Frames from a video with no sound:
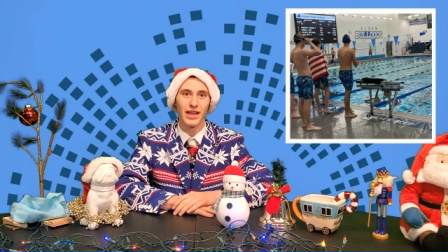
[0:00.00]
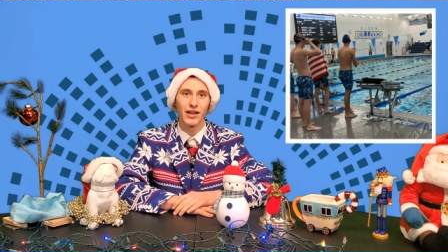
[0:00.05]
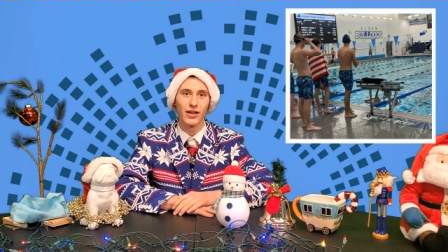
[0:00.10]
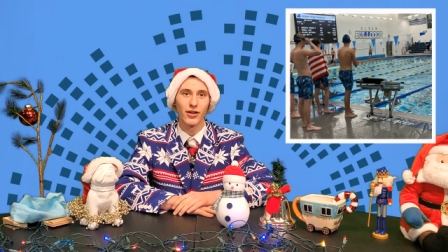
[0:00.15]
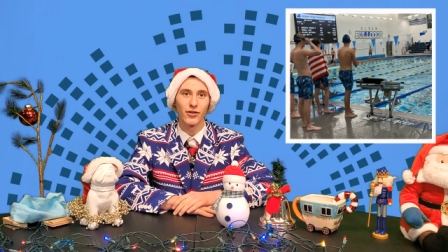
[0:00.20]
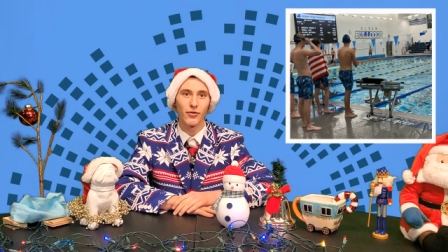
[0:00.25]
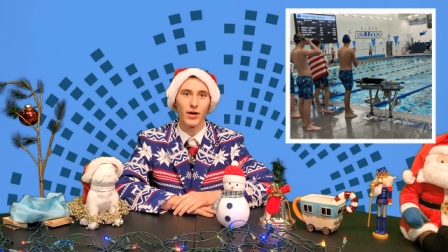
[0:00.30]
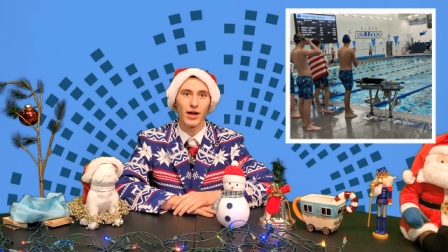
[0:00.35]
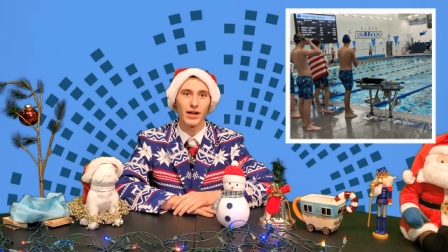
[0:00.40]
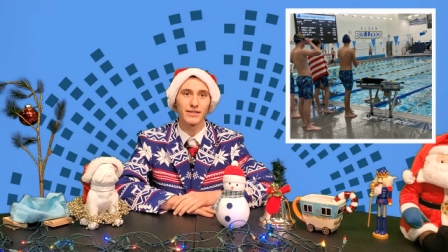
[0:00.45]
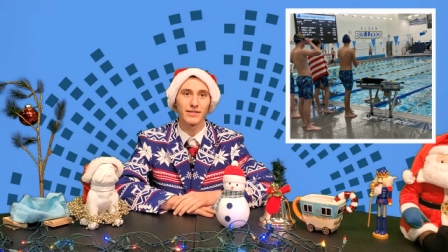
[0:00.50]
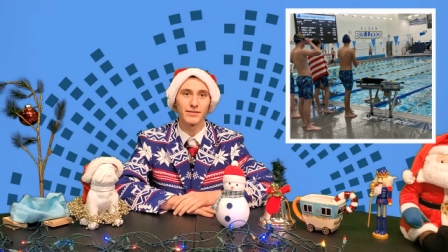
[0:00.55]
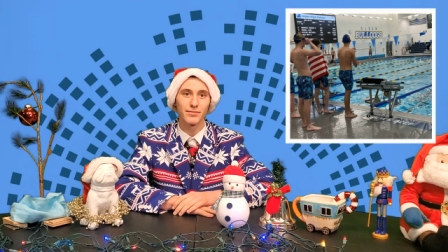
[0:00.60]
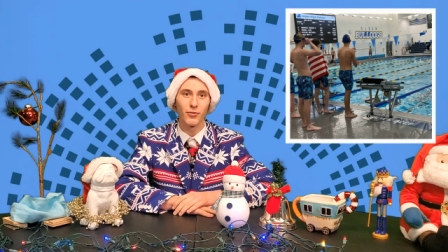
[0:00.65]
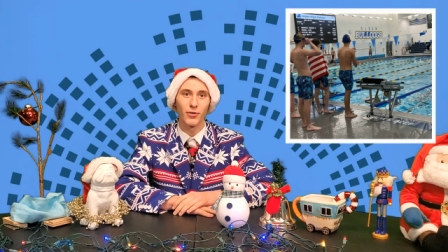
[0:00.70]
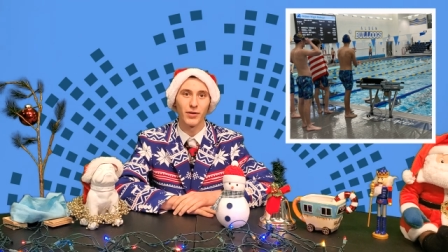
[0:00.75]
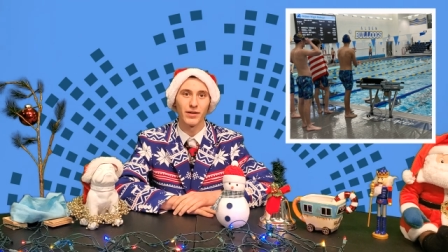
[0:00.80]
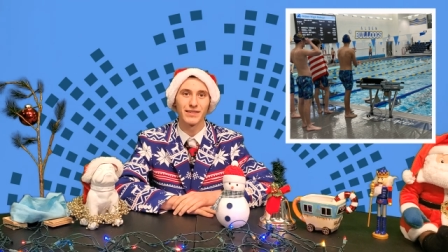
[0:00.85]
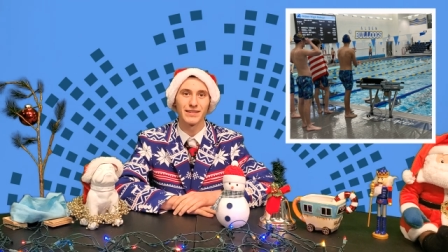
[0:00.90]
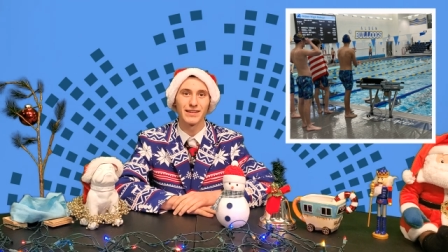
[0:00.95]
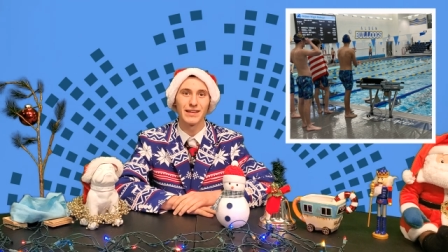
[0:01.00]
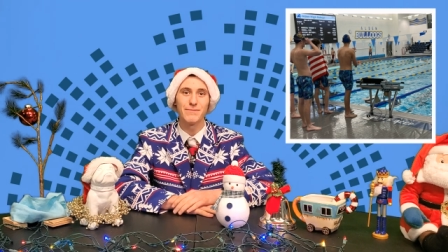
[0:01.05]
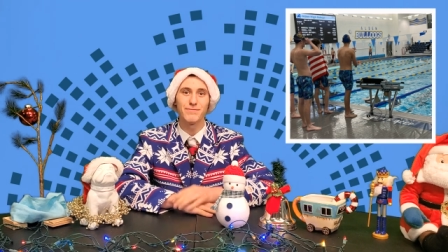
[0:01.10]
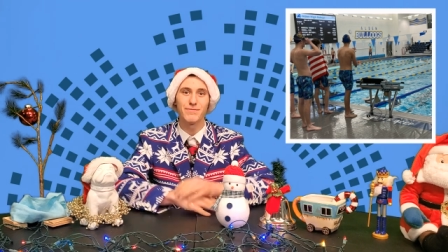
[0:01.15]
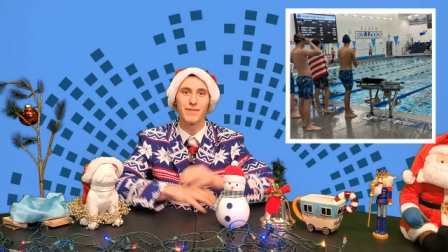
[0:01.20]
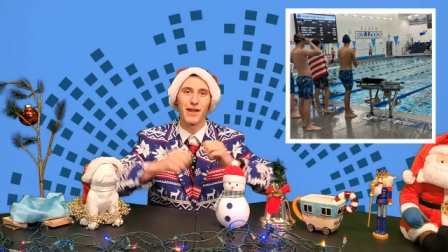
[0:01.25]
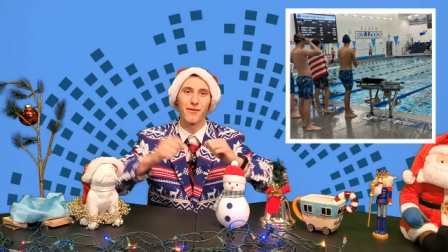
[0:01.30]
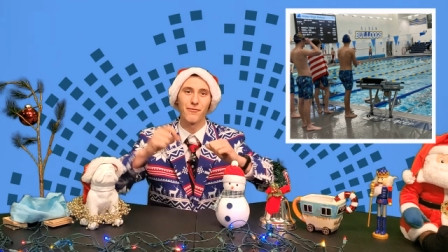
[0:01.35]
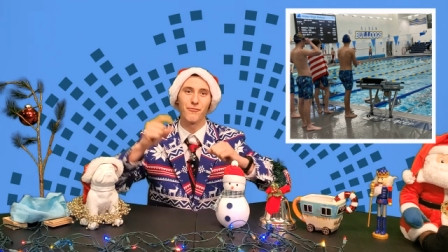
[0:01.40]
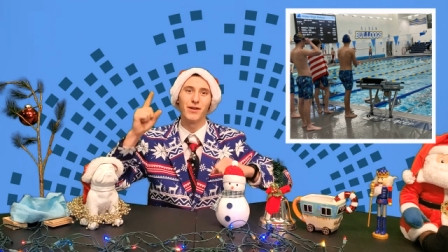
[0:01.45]
Congrats, boys.
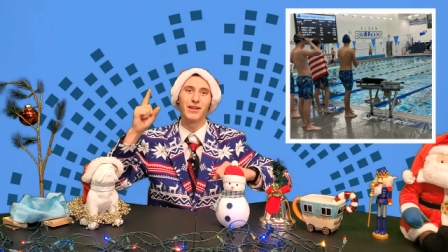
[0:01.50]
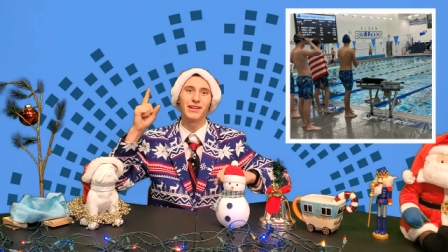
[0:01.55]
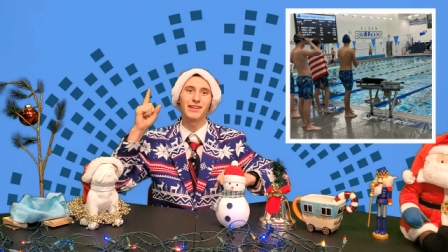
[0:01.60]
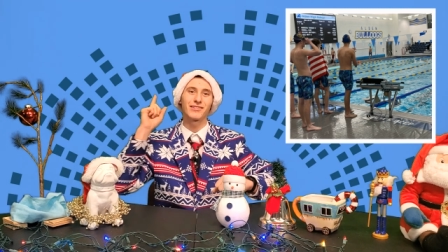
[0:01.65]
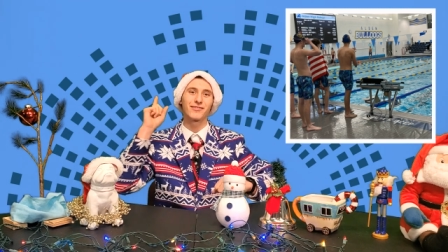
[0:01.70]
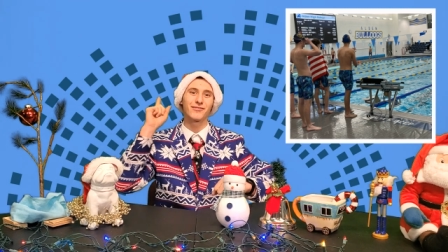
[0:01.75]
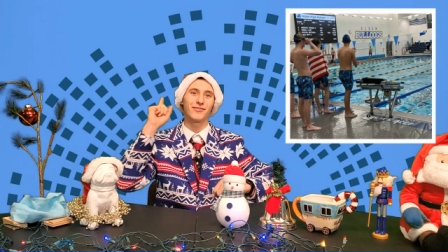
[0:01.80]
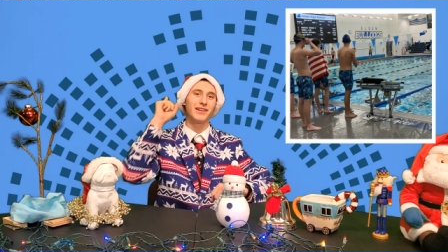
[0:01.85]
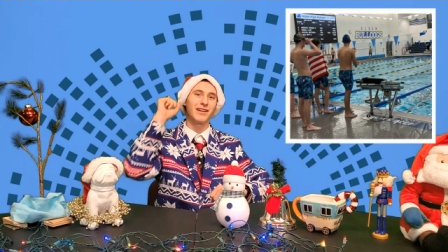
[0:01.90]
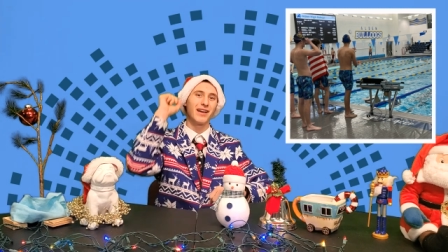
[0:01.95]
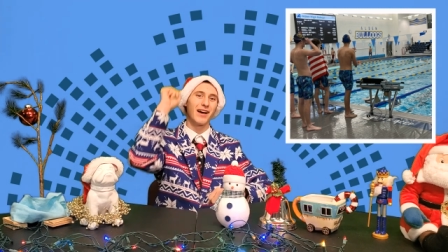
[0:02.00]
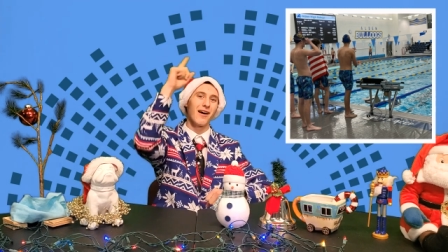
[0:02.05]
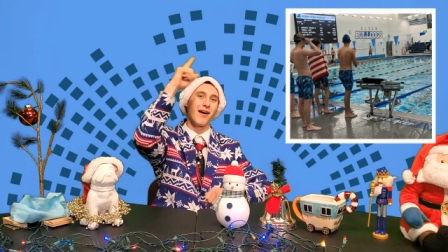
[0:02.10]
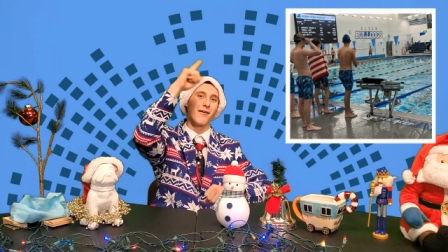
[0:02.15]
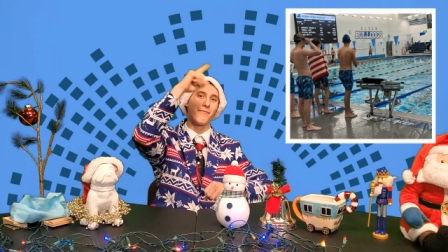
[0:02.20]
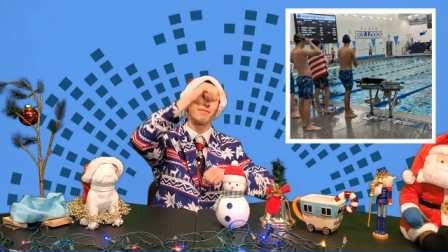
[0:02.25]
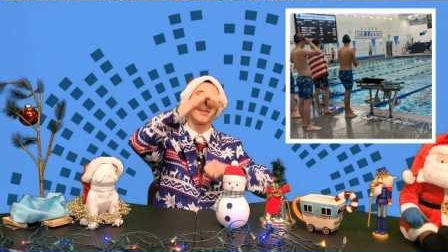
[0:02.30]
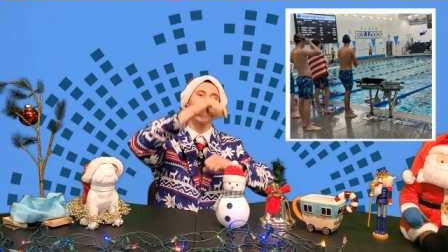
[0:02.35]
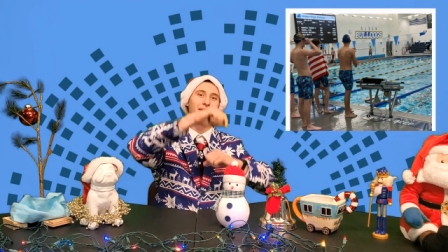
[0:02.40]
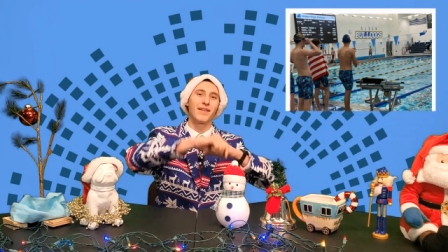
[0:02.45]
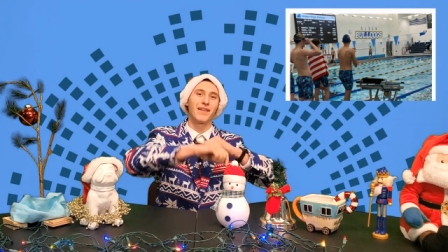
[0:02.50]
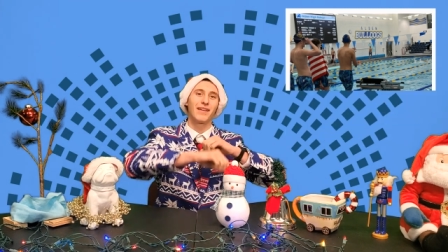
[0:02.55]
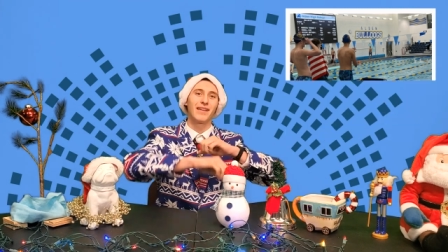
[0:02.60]
Keep that winning streak up.